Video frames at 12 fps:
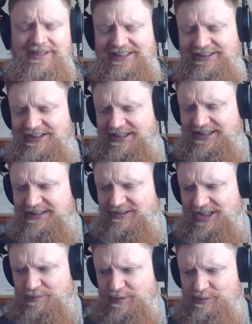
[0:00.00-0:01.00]
Yeah, I, a
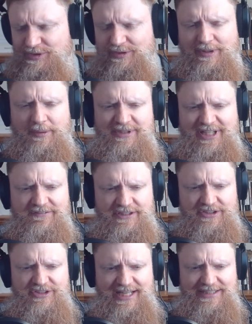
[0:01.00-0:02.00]
lot of people sometimes have
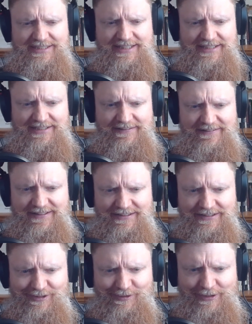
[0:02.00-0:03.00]
this idea that
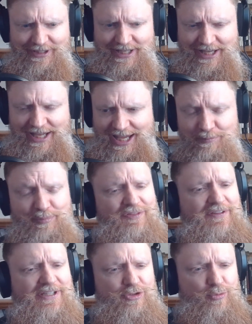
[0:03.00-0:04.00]
you know
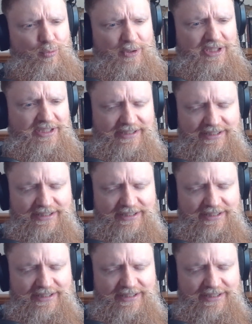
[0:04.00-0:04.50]
empathy is weak.